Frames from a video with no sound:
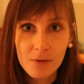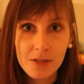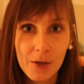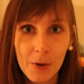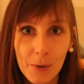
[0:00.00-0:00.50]

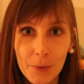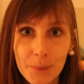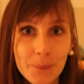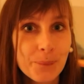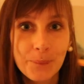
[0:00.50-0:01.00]
So
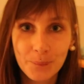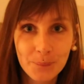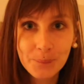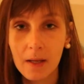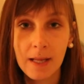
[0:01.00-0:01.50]

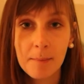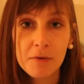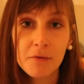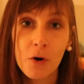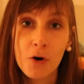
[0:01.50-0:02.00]
number
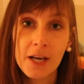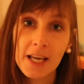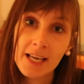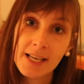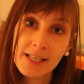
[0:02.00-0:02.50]
4
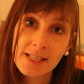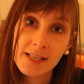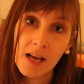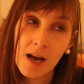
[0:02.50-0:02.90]
is